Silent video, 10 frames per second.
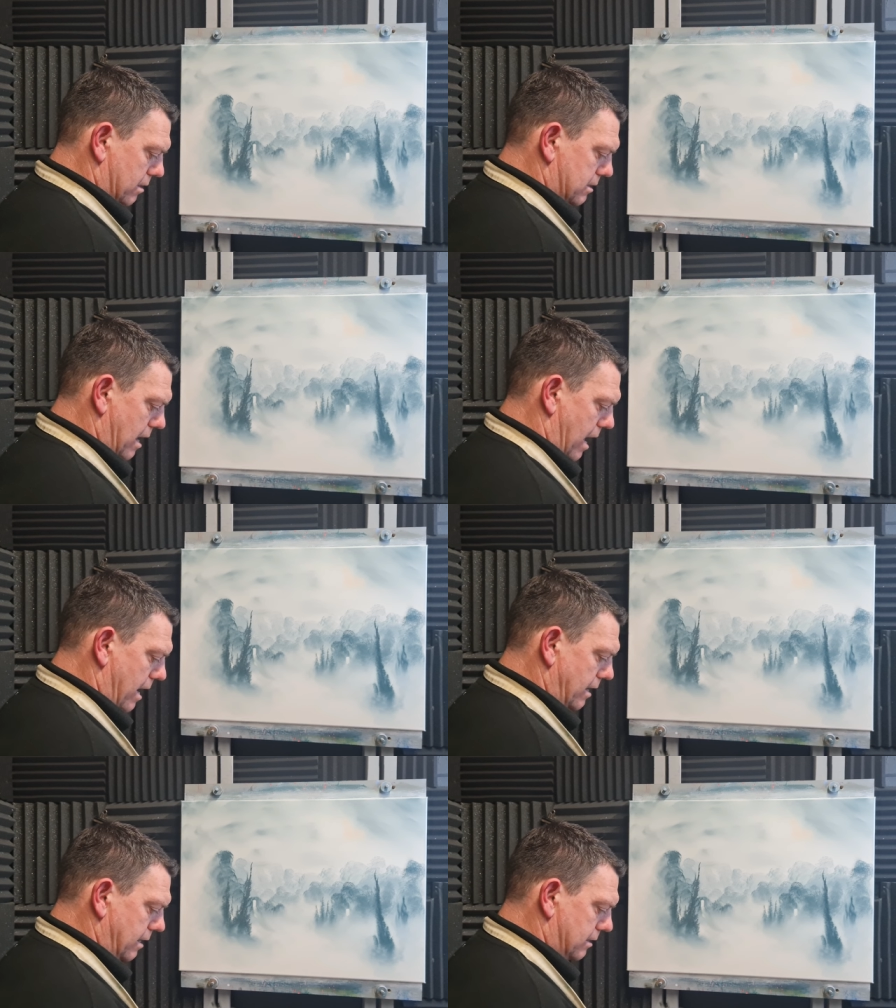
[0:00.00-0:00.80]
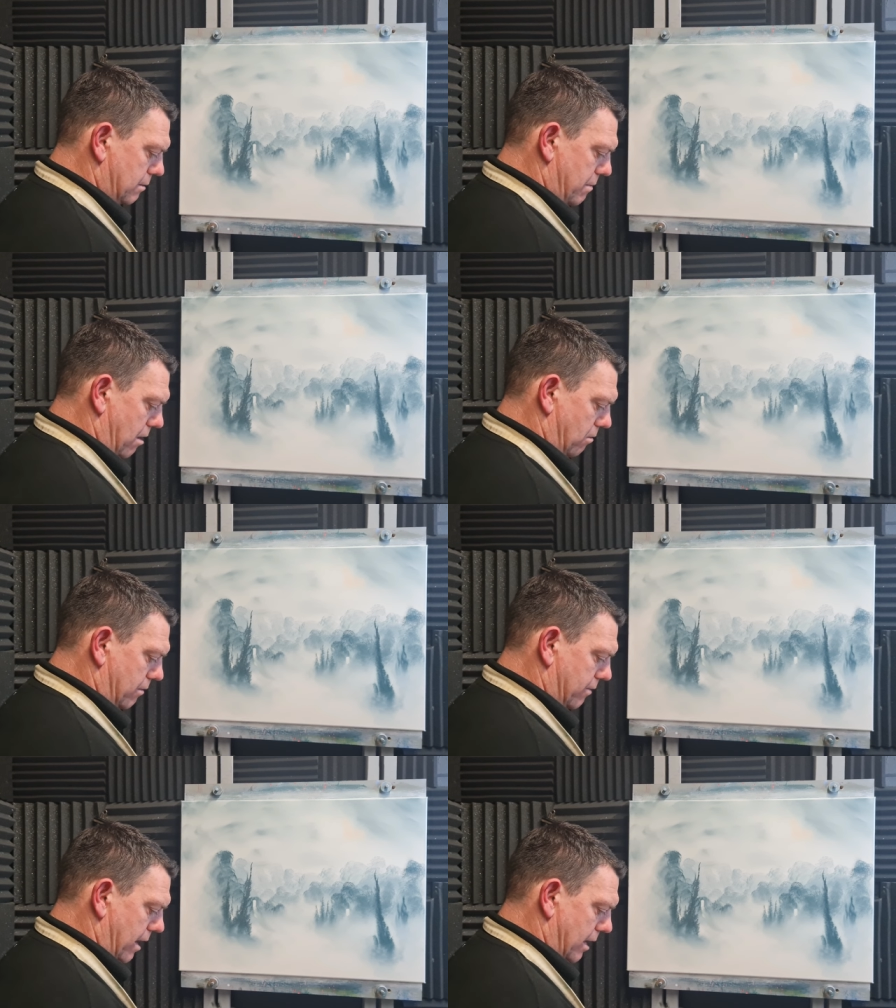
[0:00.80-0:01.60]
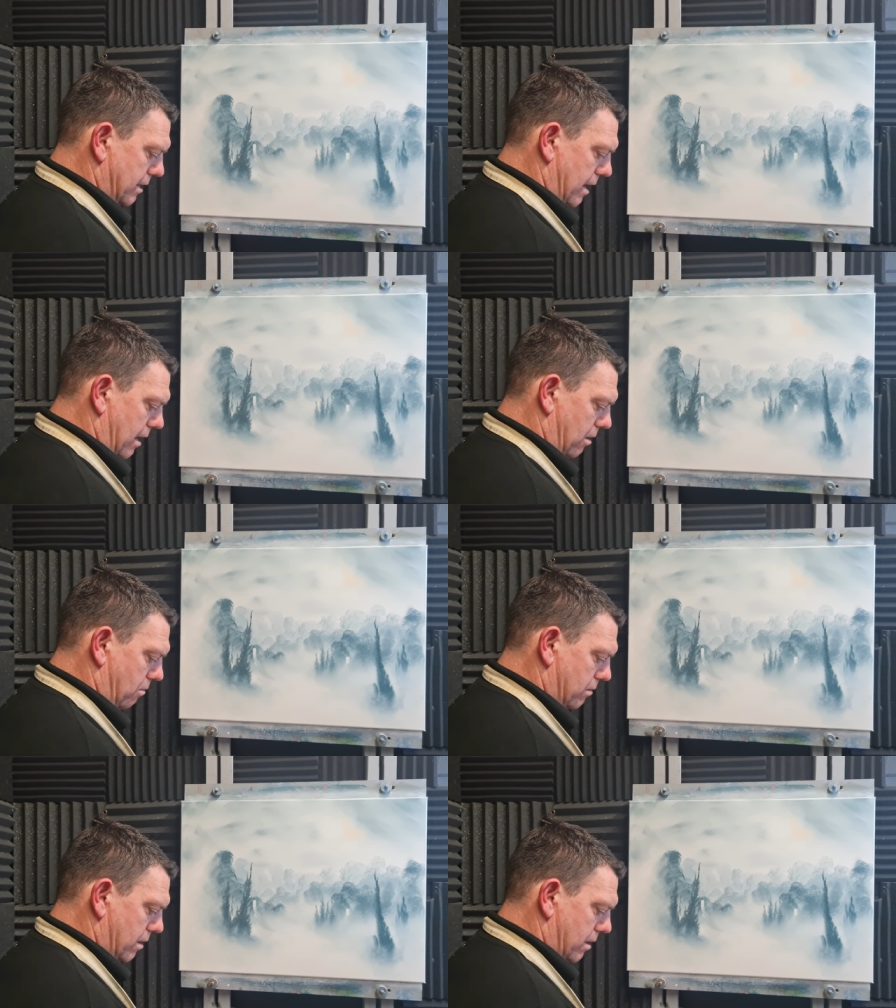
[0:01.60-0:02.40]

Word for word: tiniest amount of cad yellow,